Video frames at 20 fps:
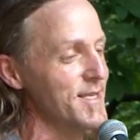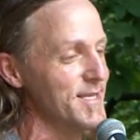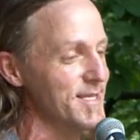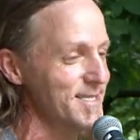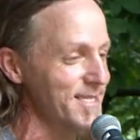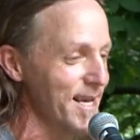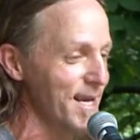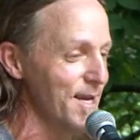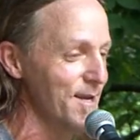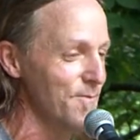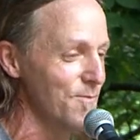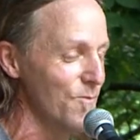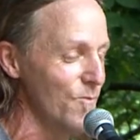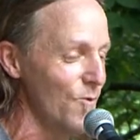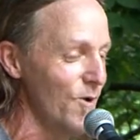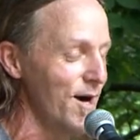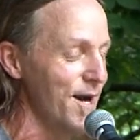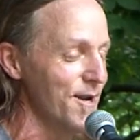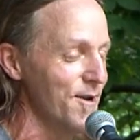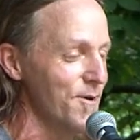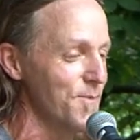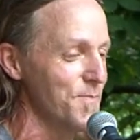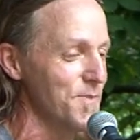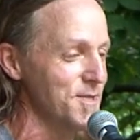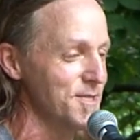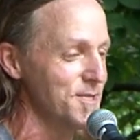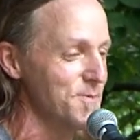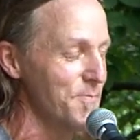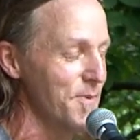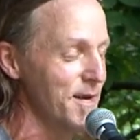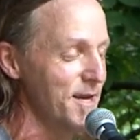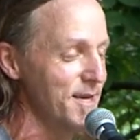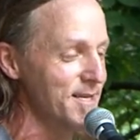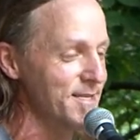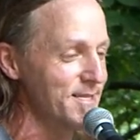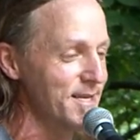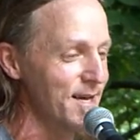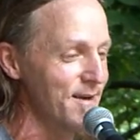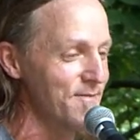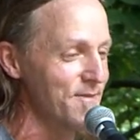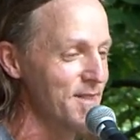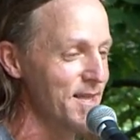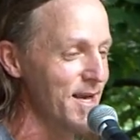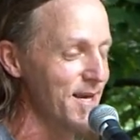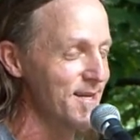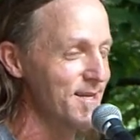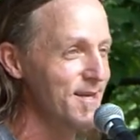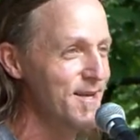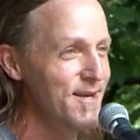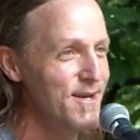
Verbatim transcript: the same wide open space, having that